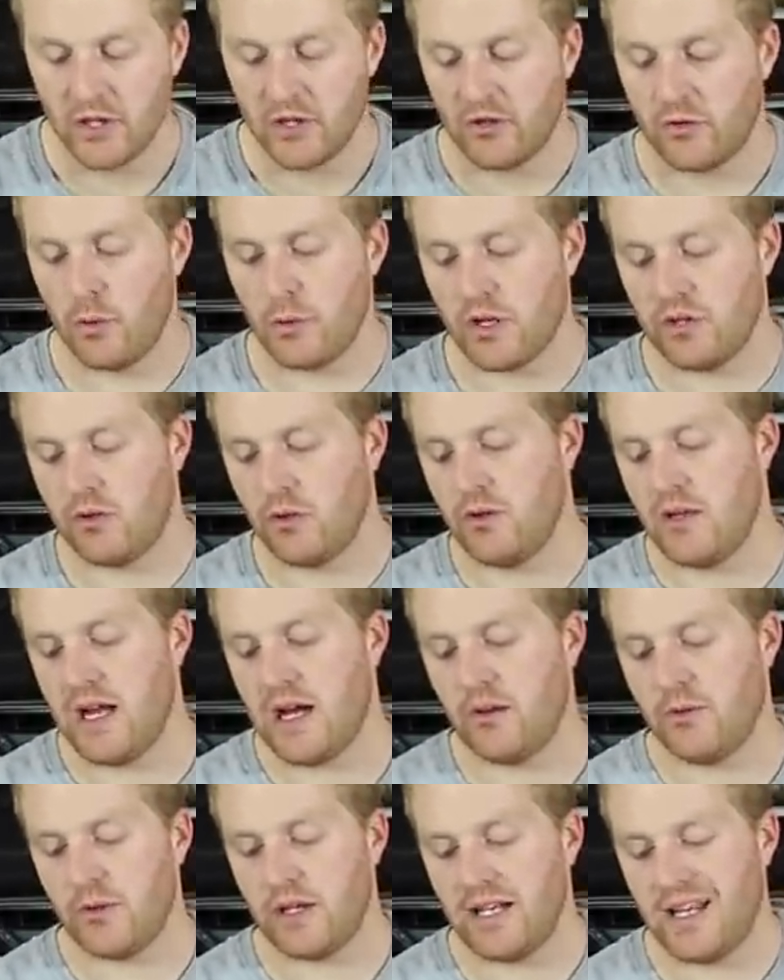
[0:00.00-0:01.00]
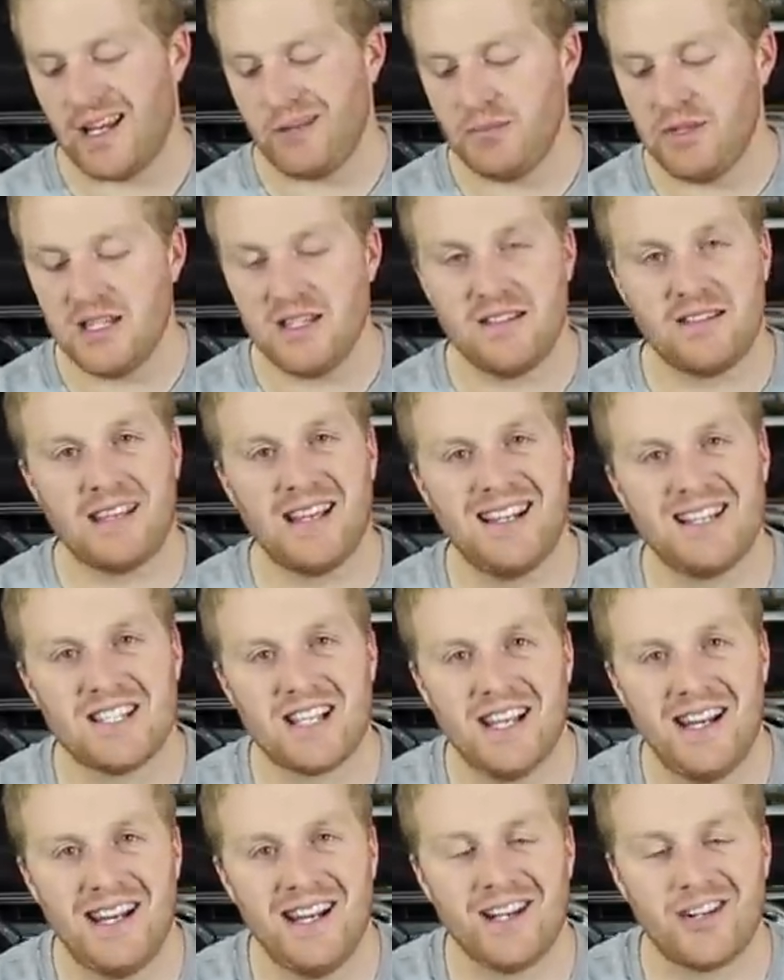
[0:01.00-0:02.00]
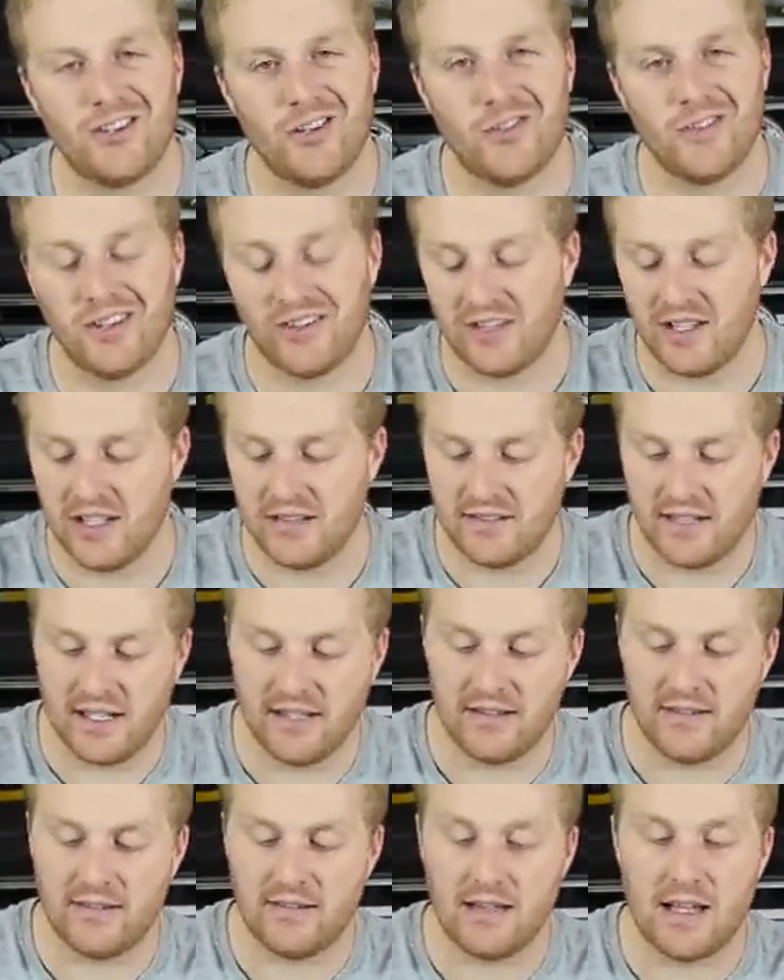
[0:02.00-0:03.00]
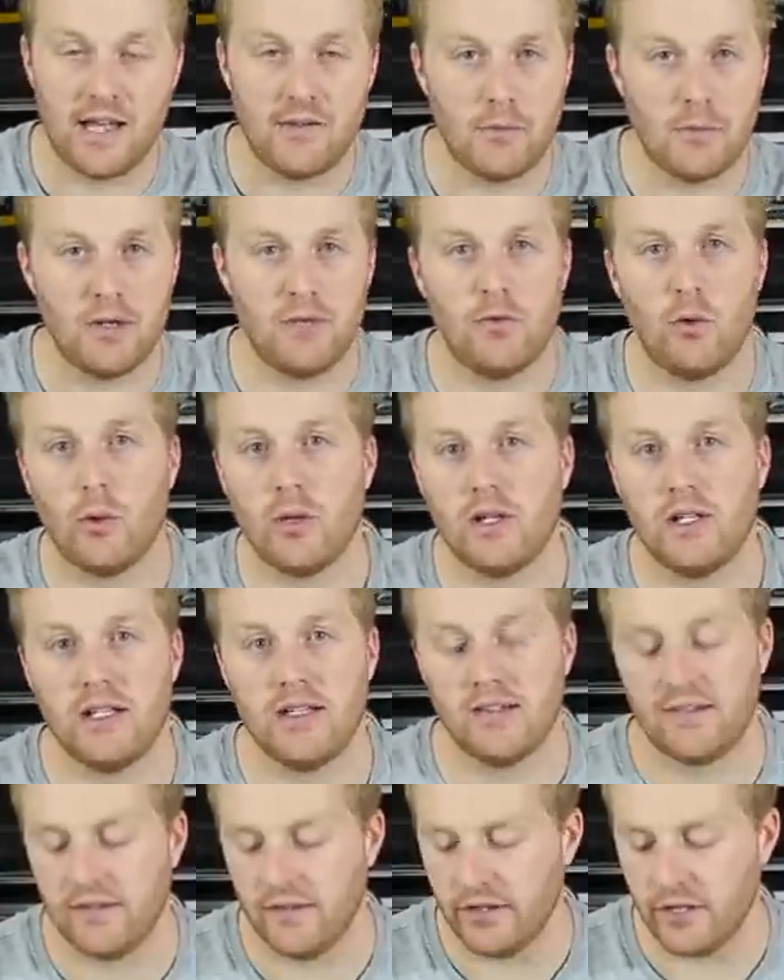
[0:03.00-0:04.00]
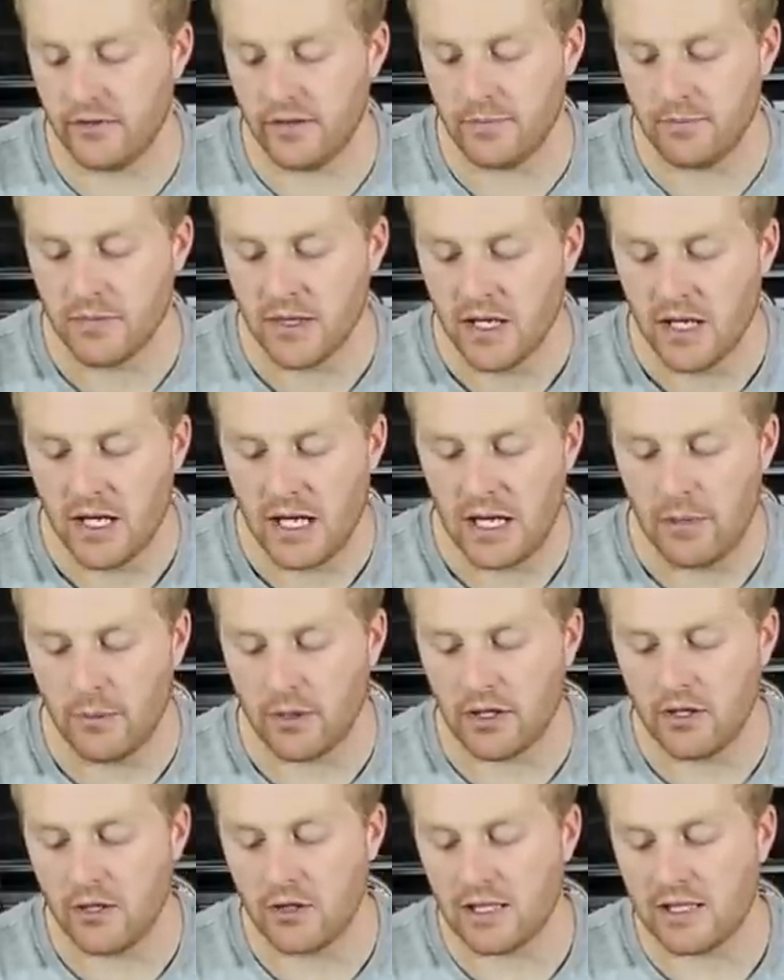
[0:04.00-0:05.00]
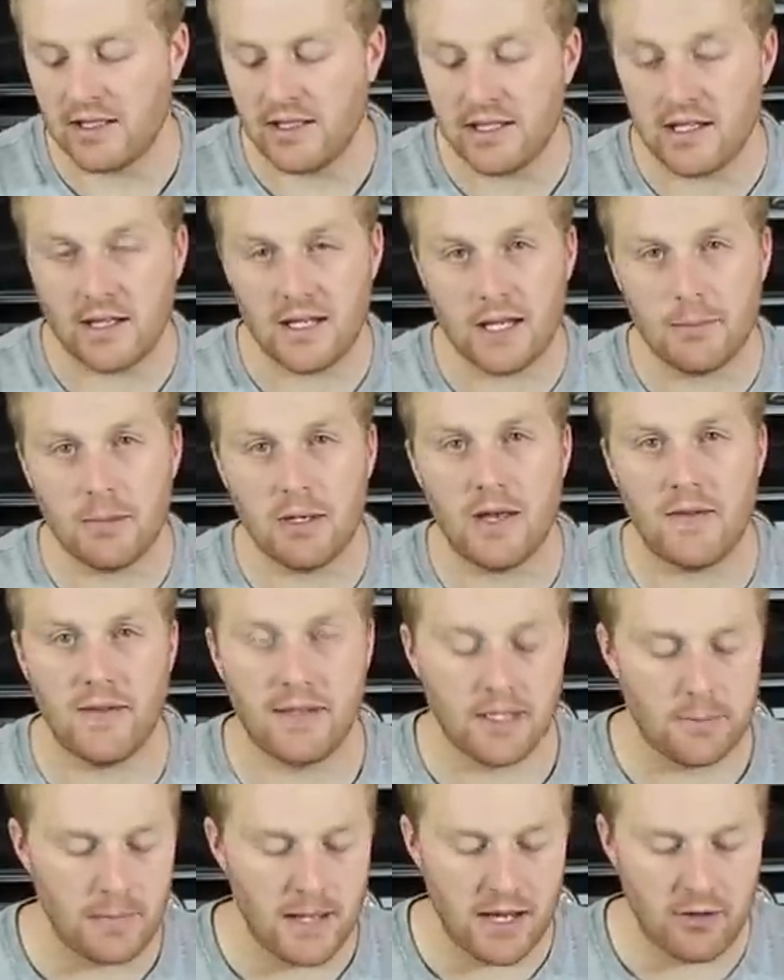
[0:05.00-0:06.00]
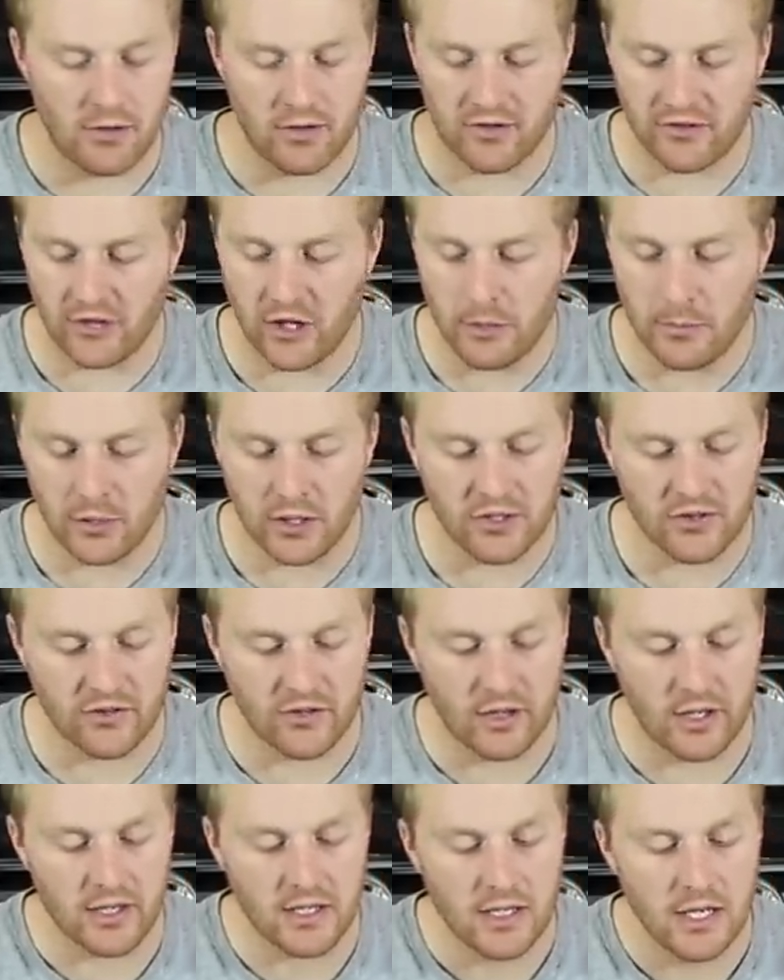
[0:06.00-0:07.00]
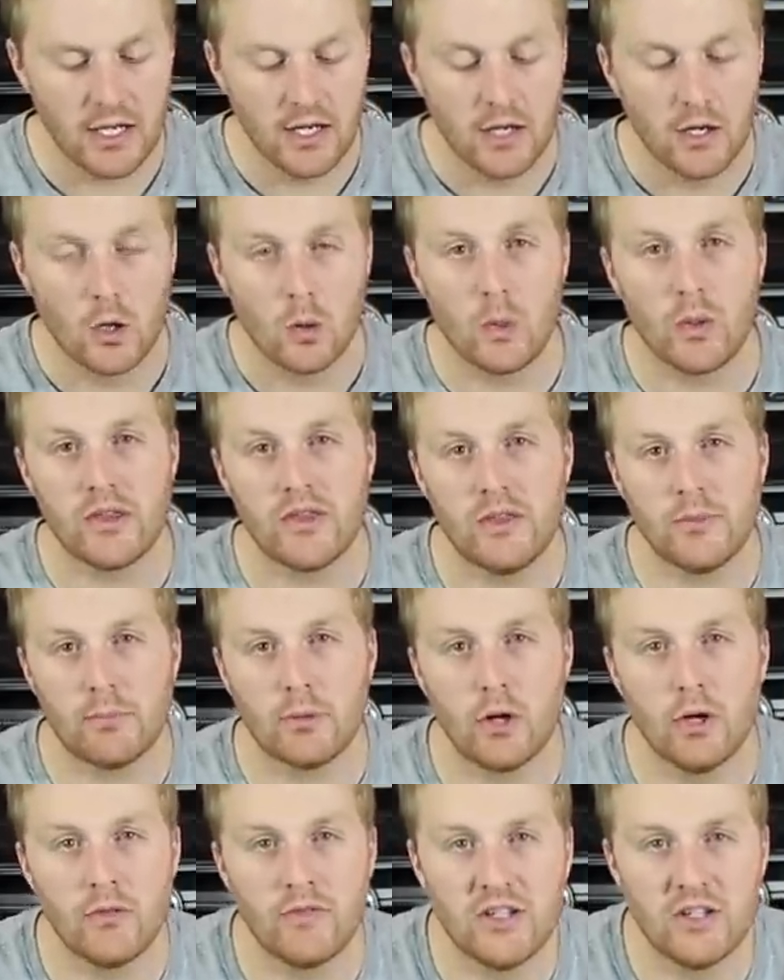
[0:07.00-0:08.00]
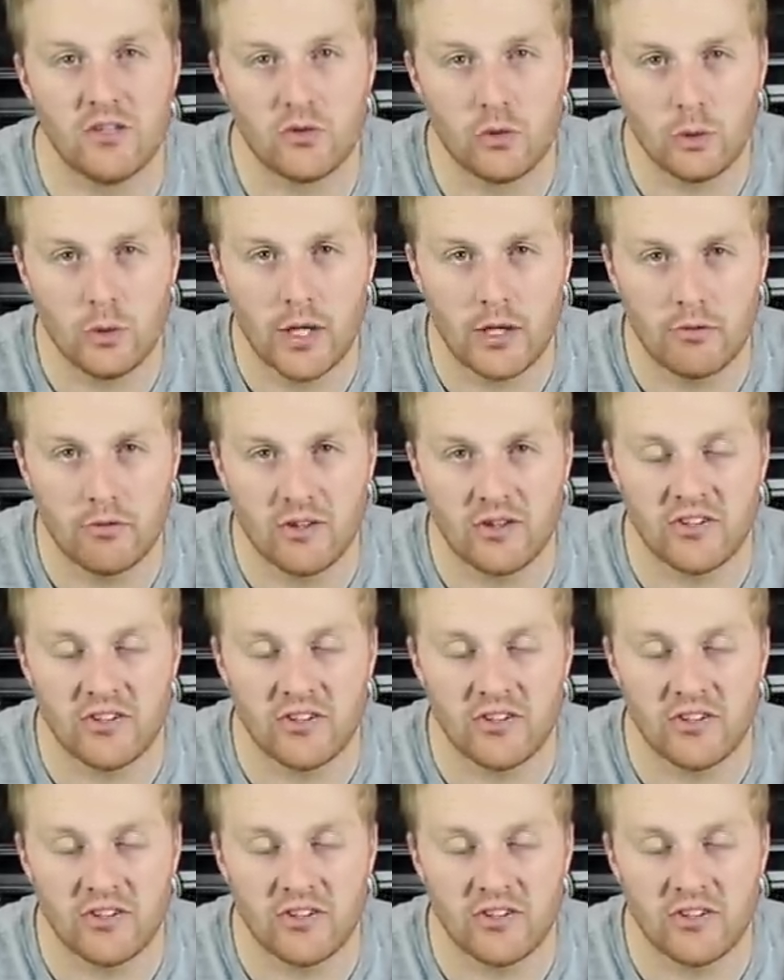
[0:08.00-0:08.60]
So what we're going to do now is we're going to empty this catch can out, because obviously it does have a bit of oil inside of it, and we're going to clean it up and then compare it side by side with the Provent 200,